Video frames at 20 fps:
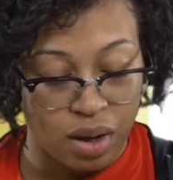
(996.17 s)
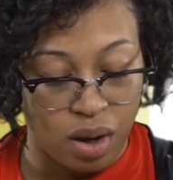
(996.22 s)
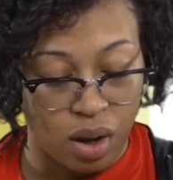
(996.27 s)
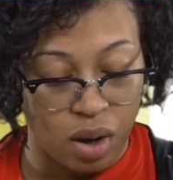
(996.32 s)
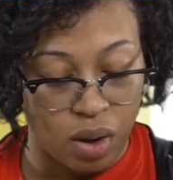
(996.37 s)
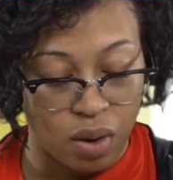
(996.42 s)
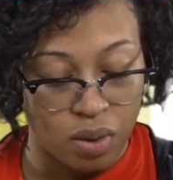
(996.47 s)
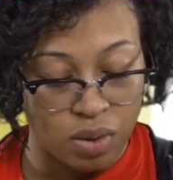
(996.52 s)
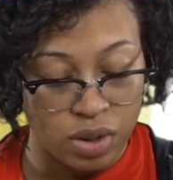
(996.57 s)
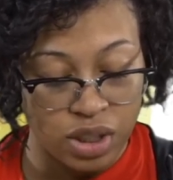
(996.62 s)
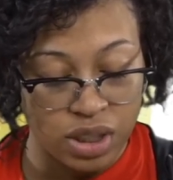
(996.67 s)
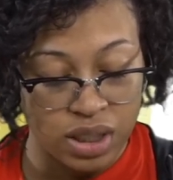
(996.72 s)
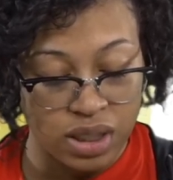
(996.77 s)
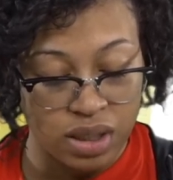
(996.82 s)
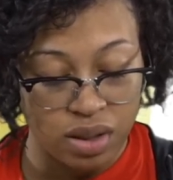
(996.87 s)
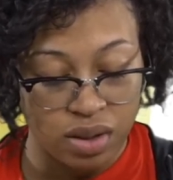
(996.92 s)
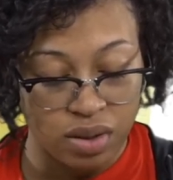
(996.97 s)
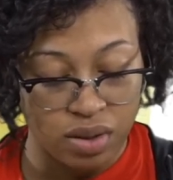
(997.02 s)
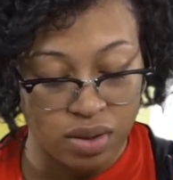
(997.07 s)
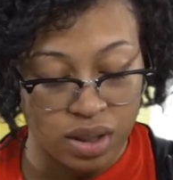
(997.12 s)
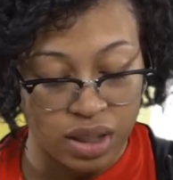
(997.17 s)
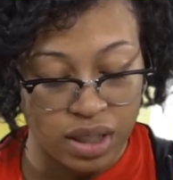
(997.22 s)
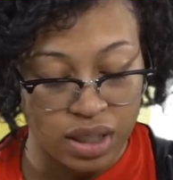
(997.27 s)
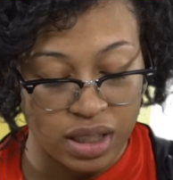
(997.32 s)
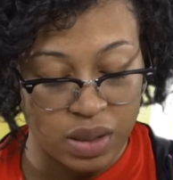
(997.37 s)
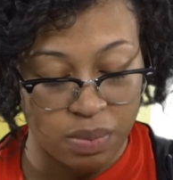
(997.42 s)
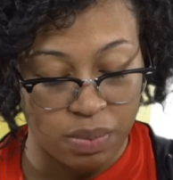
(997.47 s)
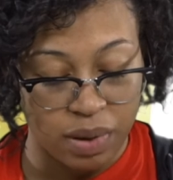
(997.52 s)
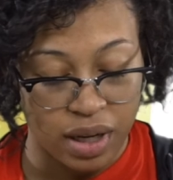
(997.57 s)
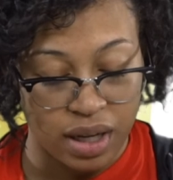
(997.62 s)
Oh, just the little
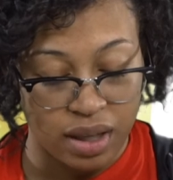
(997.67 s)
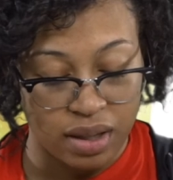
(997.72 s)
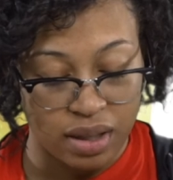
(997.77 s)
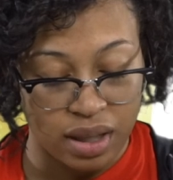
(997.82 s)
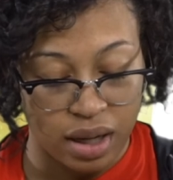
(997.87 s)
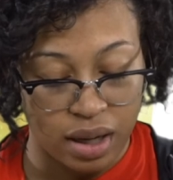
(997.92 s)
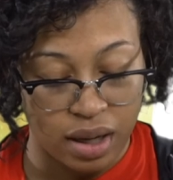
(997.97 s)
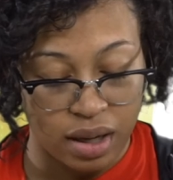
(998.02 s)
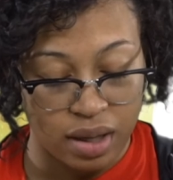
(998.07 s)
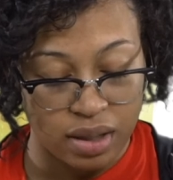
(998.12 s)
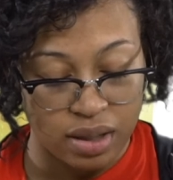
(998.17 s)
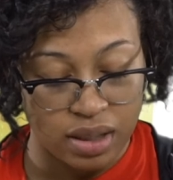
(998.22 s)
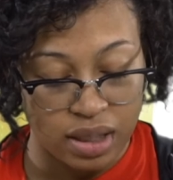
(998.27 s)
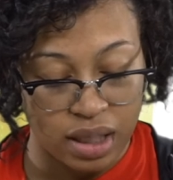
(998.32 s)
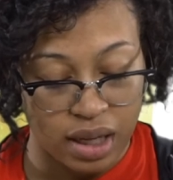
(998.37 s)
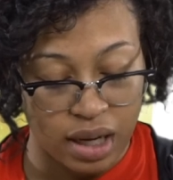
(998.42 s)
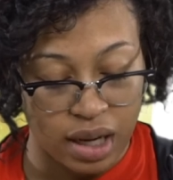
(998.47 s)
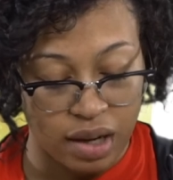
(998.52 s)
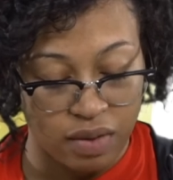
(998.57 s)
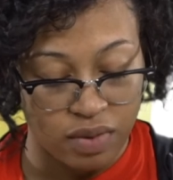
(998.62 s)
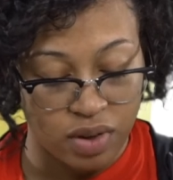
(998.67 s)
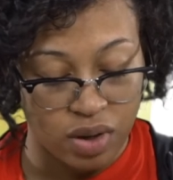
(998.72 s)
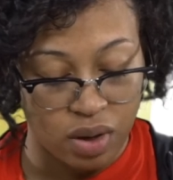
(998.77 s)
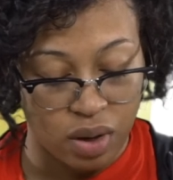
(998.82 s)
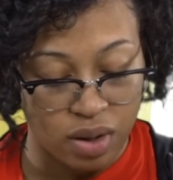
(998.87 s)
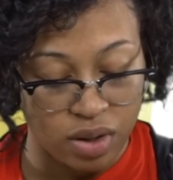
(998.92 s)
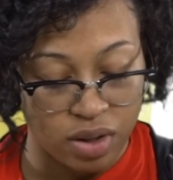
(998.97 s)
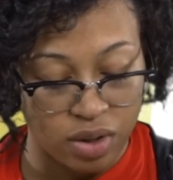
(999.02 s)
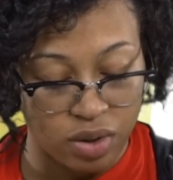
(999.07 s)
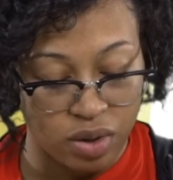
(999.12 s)
kids paid that, said Evan.
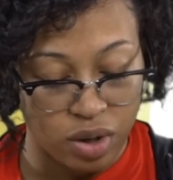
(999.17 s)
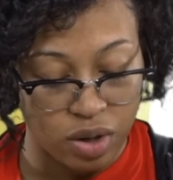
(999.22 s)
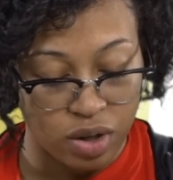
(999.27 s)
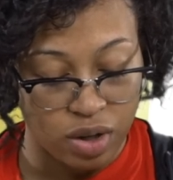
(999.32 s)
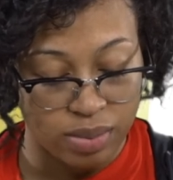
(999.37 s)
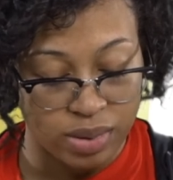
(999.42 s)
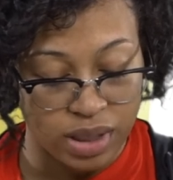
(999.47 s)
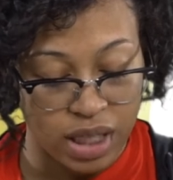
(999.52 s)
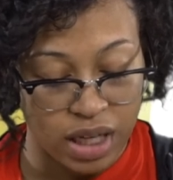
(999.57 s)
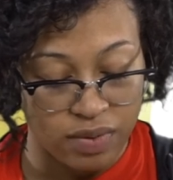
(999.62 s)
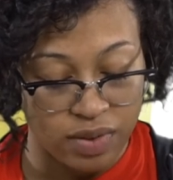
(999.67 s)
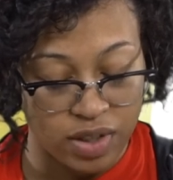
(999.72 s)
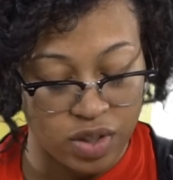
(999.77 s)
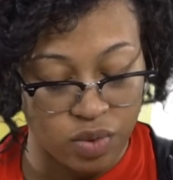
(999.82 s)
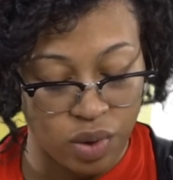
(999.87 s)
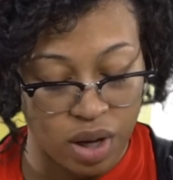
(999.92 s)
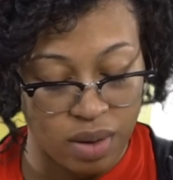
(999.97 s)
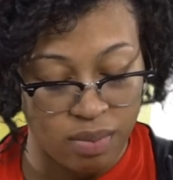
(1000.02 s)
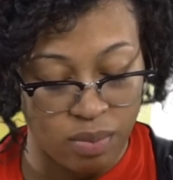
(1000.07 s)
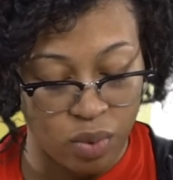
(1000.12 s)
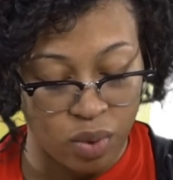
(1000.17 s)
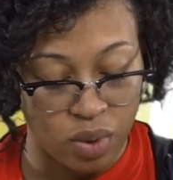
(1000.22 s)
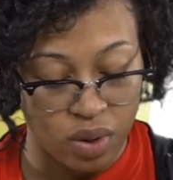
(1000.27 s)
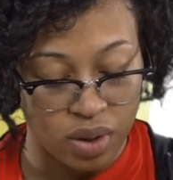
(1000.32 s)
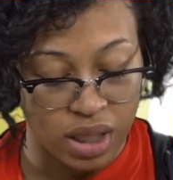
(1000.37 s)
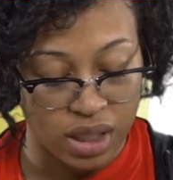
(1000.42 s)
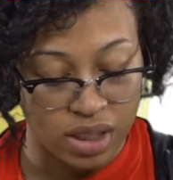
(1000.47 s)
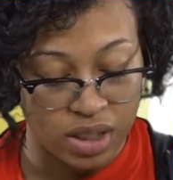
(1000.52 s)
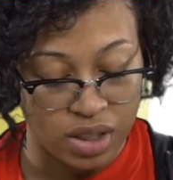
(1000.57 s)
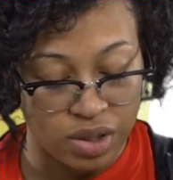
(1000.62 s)
All the grown-ups gave us way more.
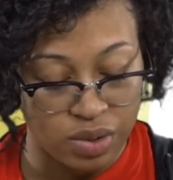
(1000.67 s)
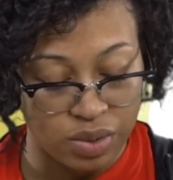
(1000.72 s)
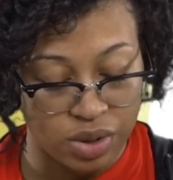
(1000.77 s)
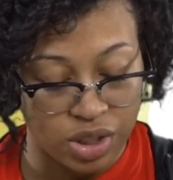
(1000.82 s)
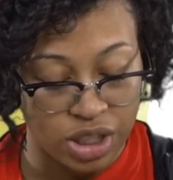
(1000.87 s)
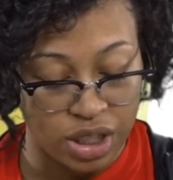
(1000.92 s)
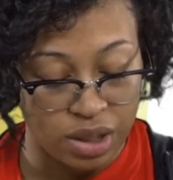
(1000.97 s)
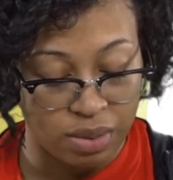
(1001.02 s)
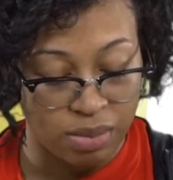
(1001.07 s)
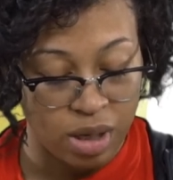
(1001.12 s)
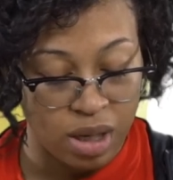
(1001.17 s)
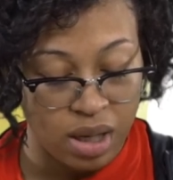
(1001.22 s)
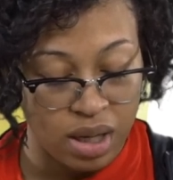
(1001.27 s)
That's too cheap.